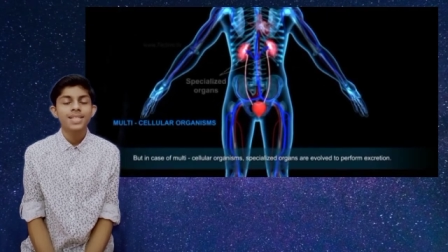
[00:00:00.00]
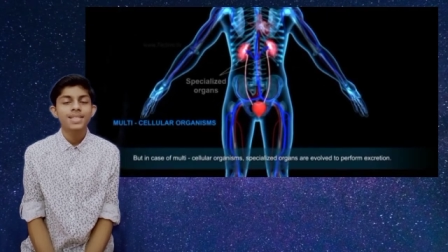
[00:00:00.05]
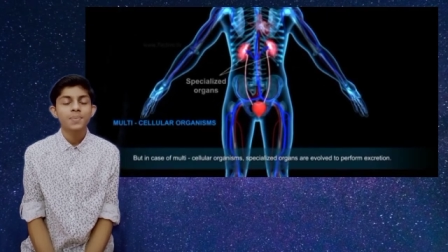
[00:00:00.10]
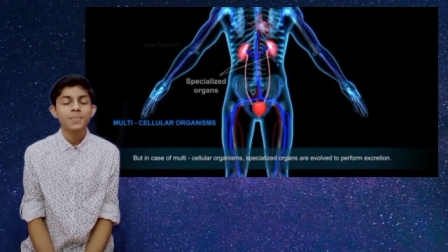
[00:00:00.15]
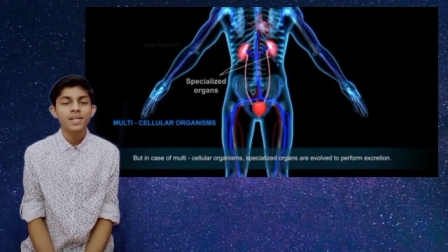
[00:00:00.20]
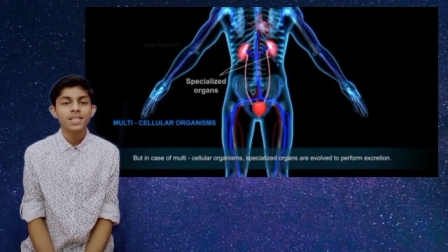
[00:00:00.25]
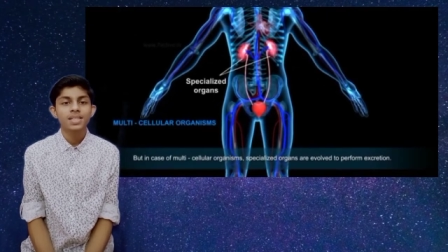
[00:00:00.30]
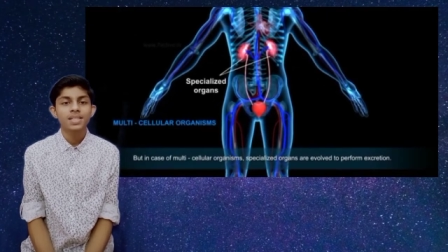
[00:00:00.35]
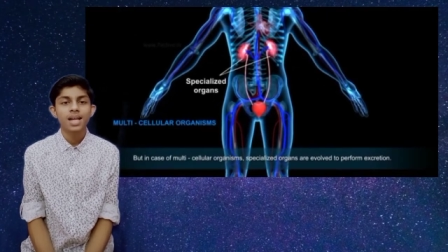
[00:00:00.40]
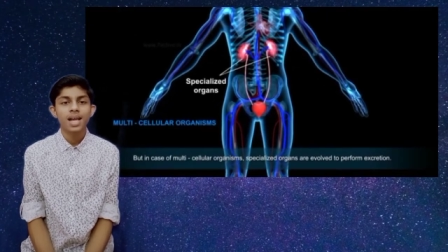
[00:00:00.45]

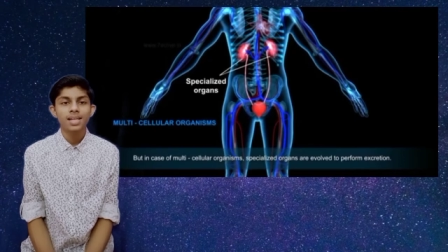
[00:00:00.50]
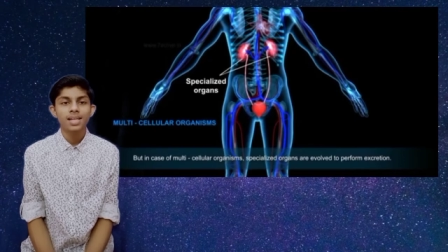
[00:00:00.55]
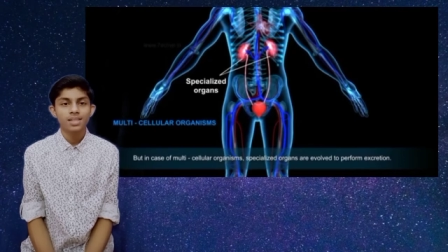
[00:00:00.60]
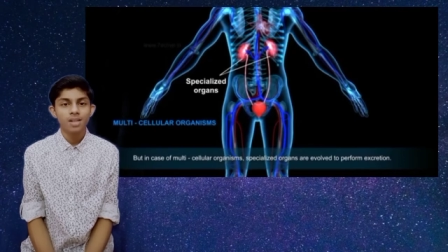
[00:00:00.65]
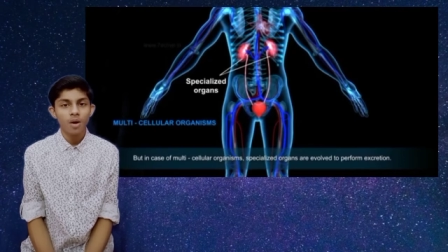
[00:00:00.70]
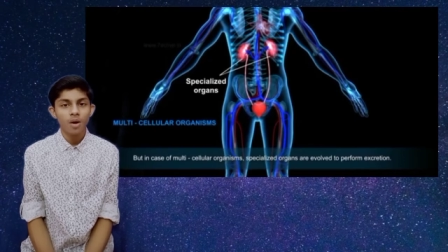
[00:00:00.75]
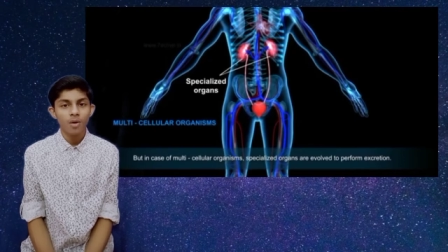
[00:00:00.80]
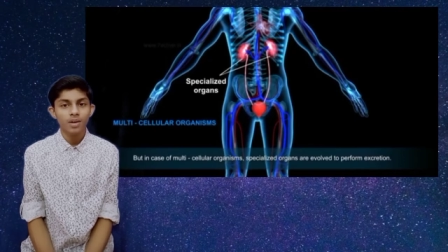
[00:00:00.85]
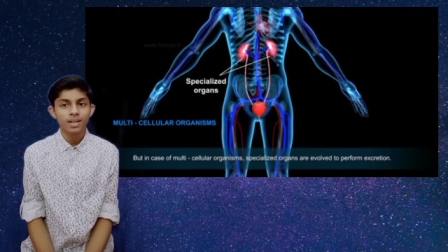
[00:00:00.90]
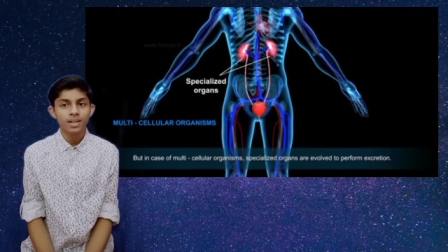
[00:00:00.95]
specialized
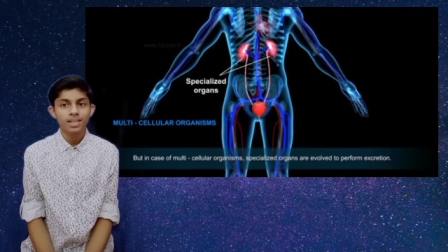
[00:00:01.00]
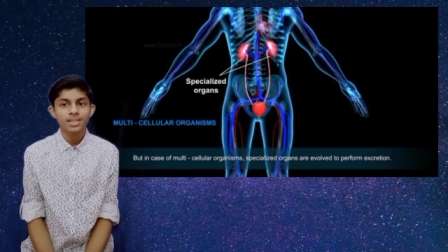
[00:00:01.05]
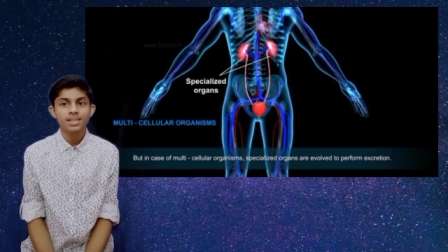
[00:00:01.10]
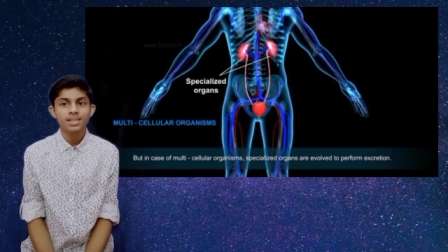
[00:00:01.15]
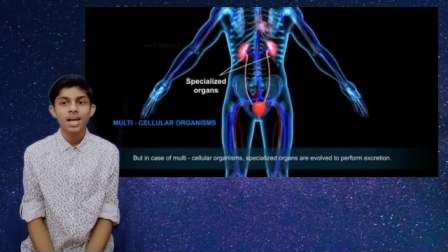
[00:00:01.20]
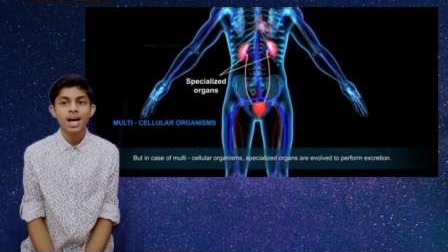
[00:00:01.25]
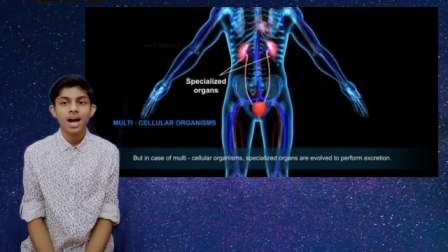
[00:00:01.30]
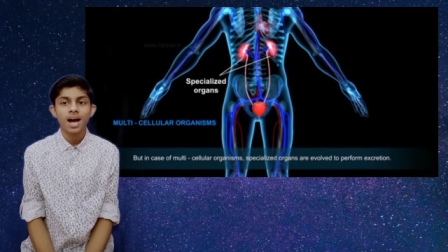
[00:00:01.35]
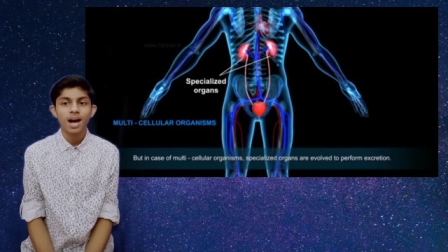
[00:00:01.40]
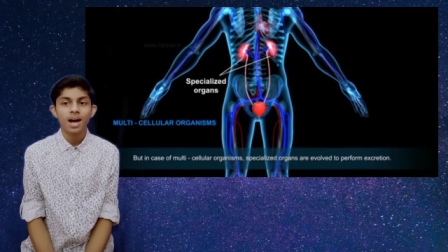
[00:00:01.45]

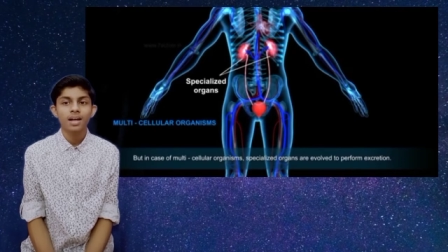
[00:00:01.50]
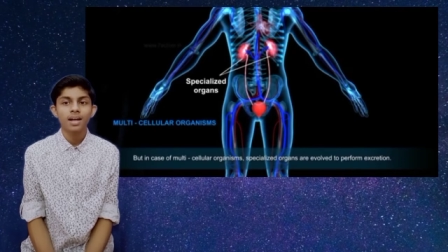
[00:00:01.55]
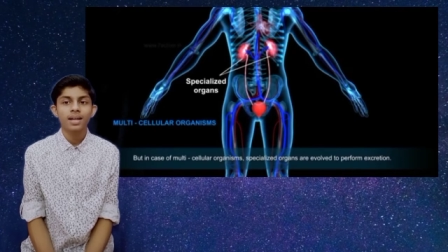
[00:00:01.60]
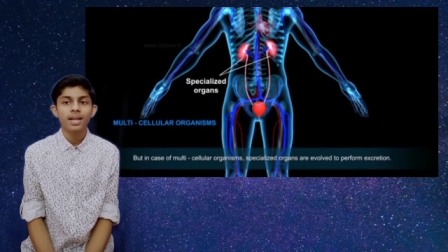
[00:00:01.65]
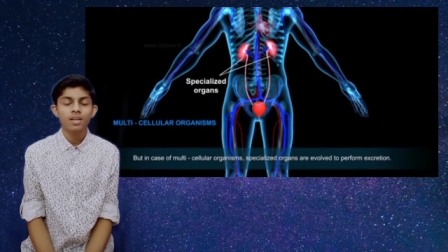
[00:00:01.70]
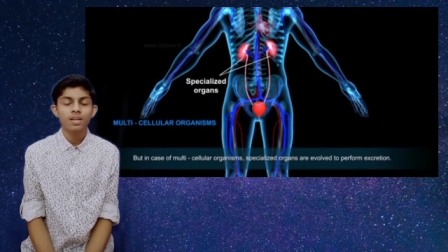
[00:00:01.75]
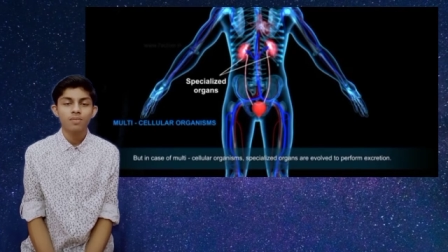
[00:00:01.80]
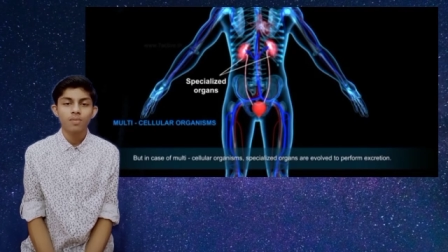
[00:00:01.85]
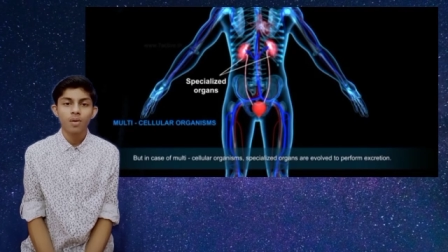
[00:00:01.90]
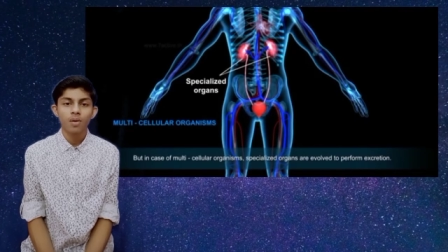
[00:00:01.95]
organs are
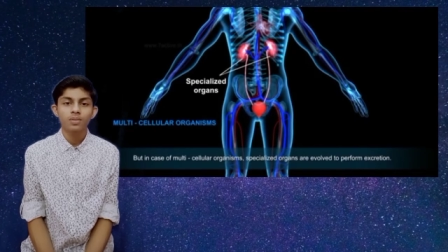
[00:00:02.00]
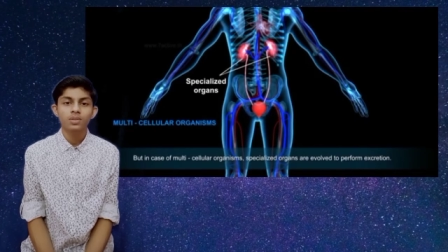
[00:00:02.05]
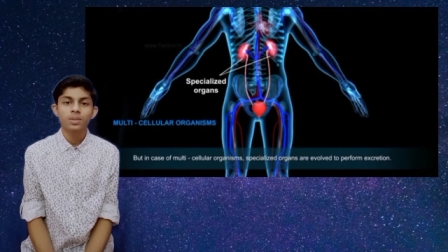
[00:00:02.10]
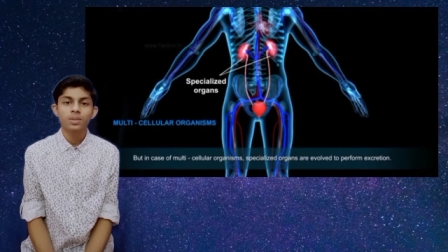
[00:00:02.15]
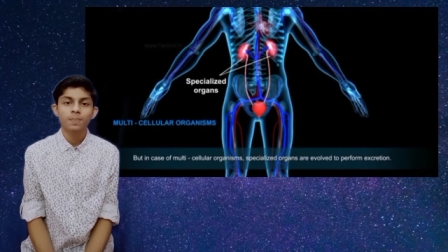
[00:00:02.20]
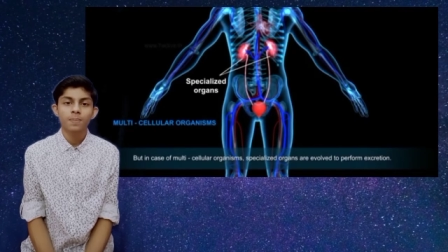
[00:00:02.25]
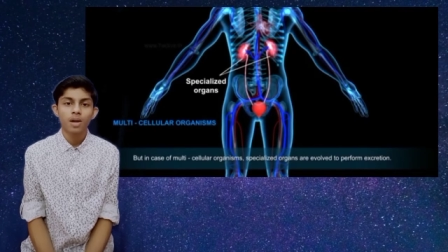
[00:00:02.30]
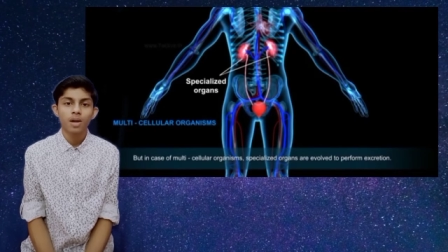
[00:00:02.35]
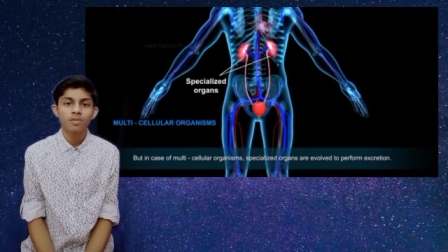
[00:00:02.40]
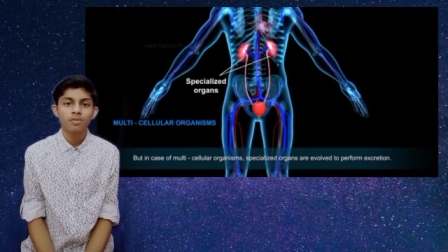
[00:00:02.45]
involved
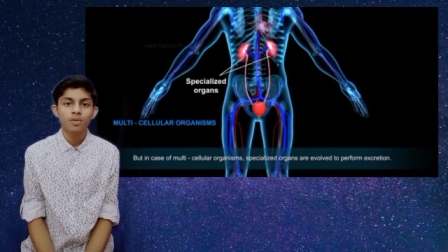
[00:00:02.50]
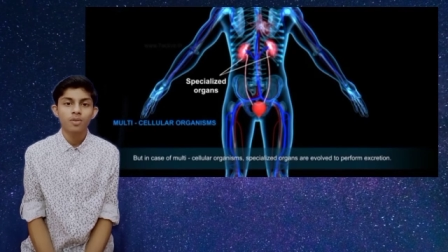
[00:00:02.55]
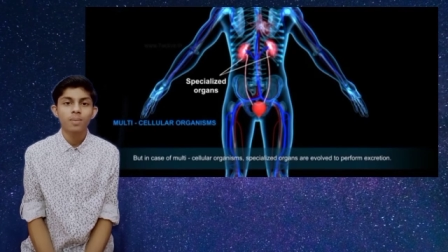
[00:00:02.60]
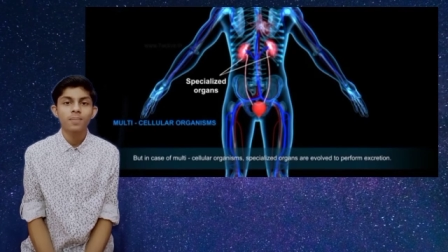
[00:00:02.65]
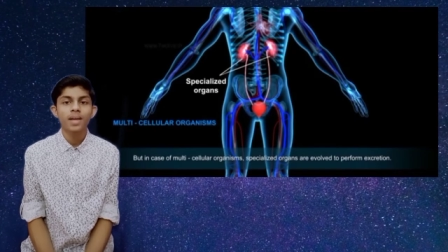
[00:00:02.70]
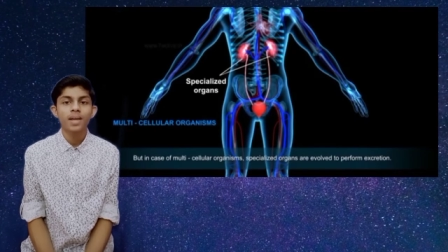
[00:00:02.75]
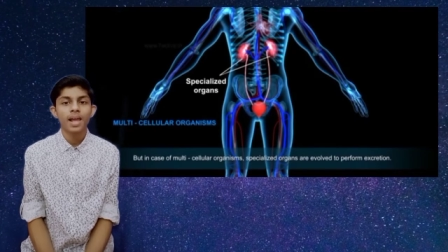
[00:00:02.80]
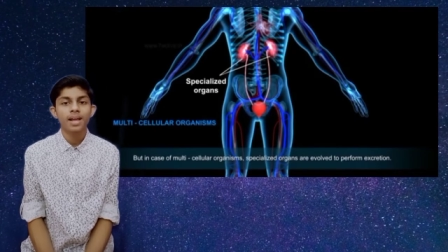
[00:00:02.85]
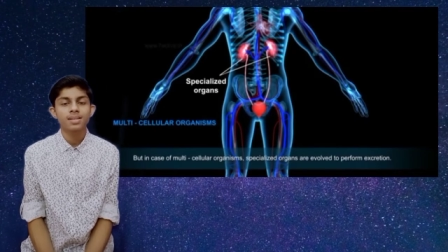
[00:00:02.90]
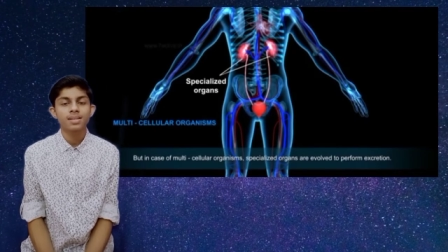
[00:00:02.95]
to
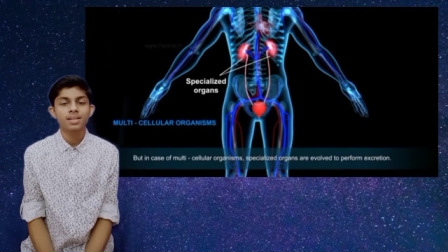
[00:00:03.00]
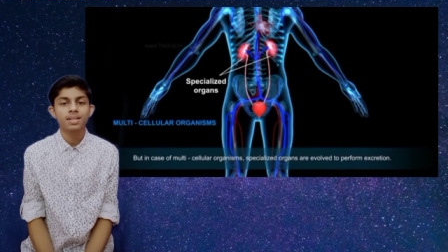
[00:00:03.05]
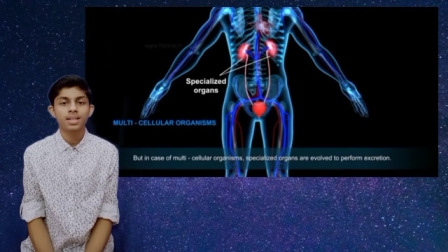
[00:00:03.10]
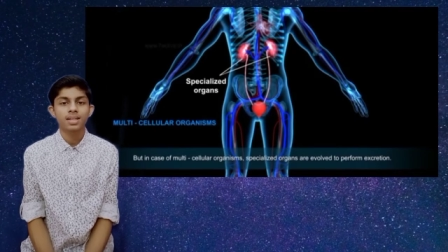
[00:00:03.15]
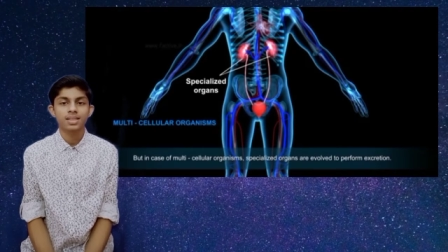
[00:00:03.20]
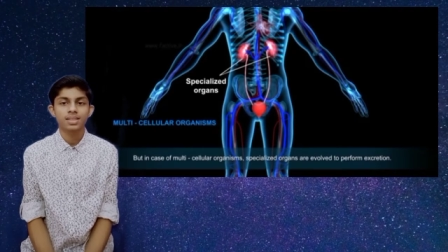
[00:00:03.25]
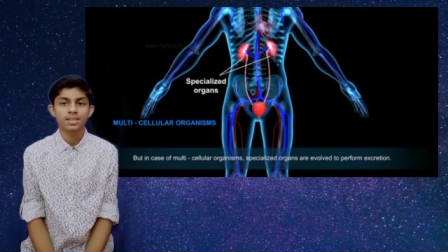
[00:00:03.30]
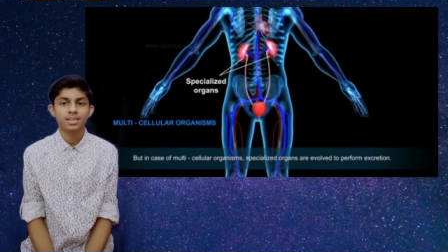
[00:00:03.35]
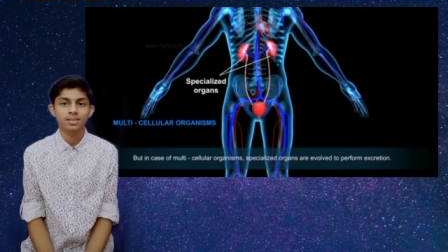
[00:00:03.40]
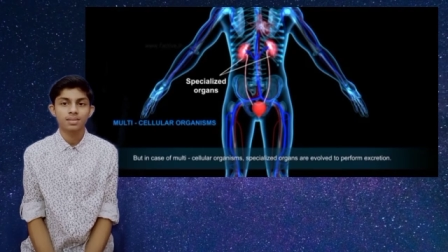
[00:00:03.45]
perform
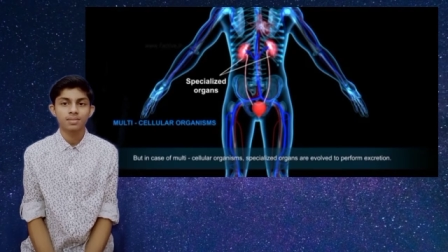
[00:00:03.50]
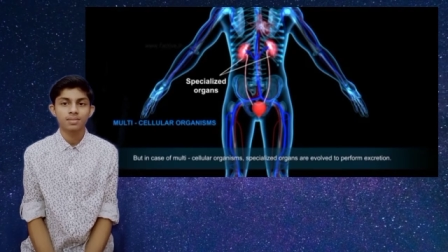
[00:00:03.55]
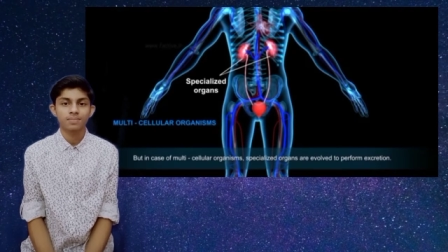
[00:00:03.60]
excretion.